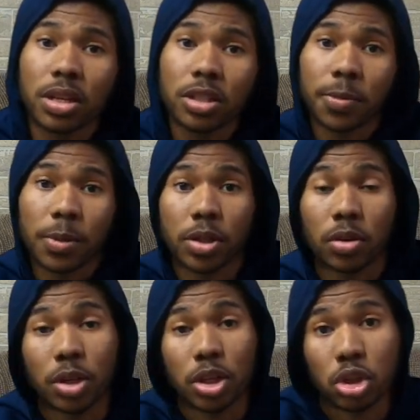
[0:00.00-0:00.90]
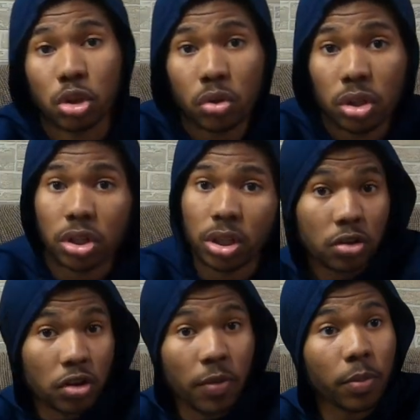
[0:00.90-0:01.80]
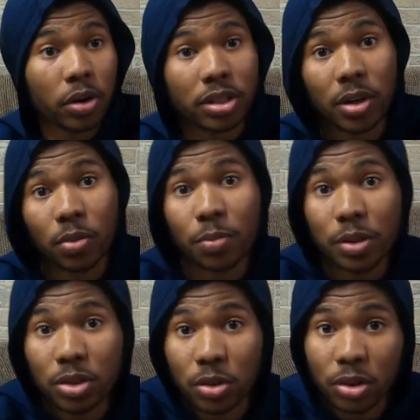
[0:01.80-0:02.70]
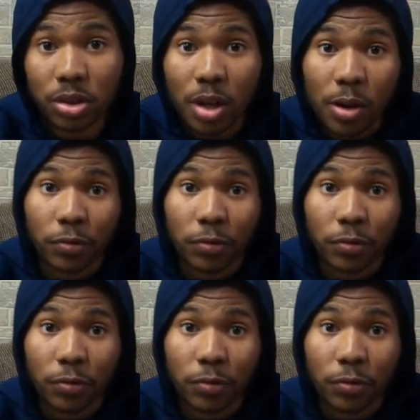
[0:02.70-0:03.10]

some people that's going to be juniors, sophomores that will be juniors,